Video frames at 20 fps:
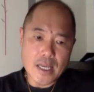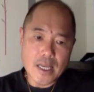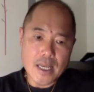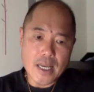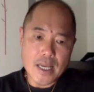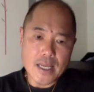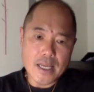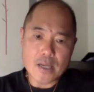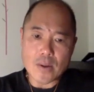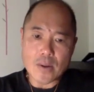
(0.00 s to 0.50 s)

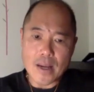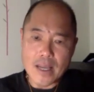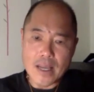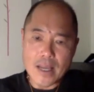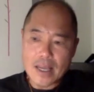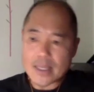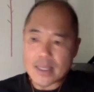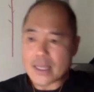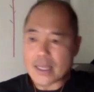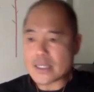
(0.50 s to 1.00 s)

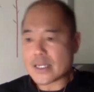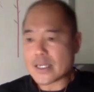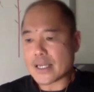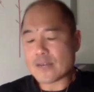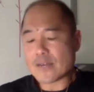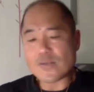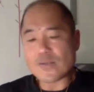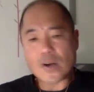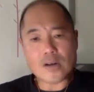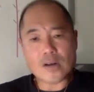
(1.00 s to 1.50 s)
I like to get
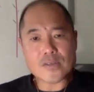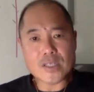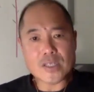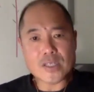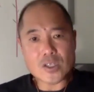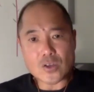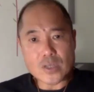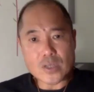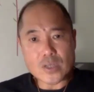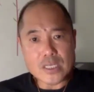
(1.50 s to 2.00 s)
involved in the
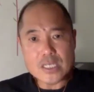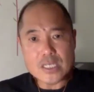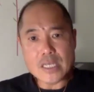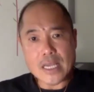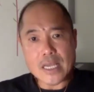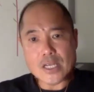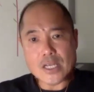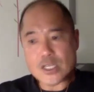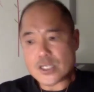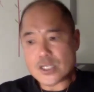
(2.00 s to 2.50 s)
early
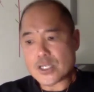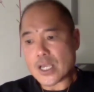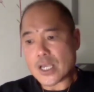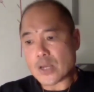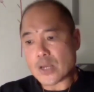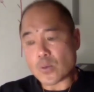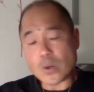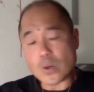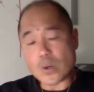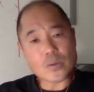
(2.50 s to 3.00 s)
stages
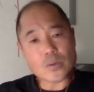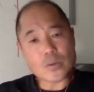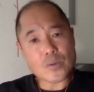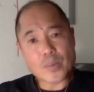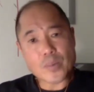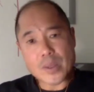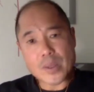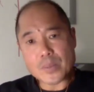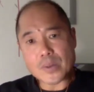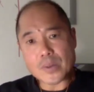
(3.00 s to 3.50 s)
and work with
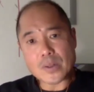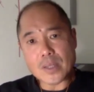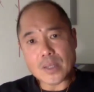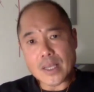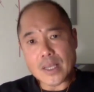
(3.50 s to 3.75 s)
people.